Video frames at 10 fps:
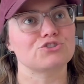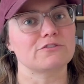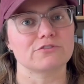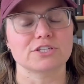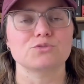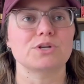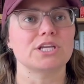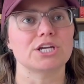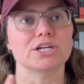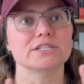for like 20
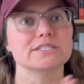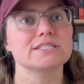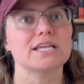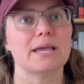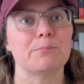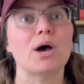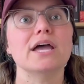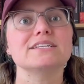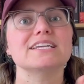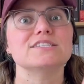years,
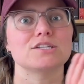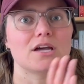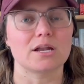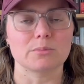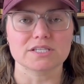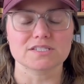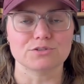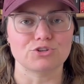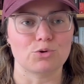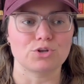but is anonymous. So
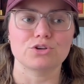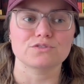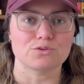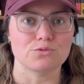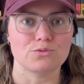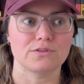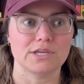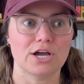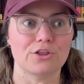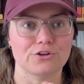no one knows who
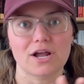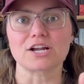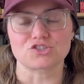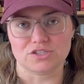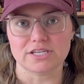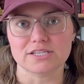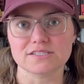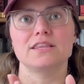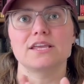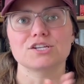the author actually
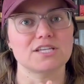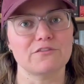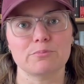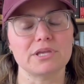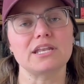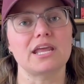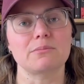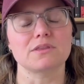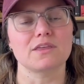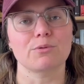is. They just have a pen
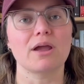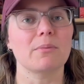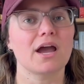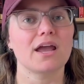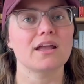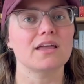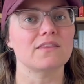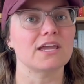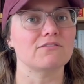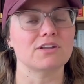name that they write by, and
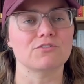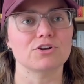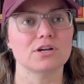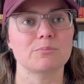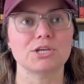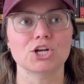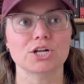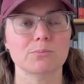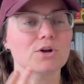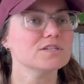they have never appeared
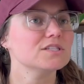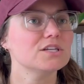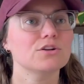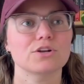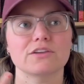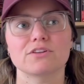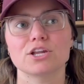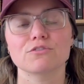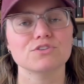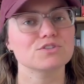in person or given
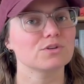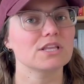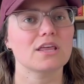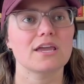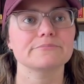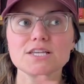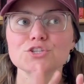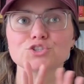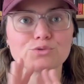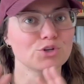interviews or anything.
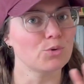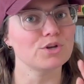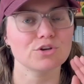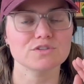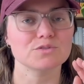So no one knows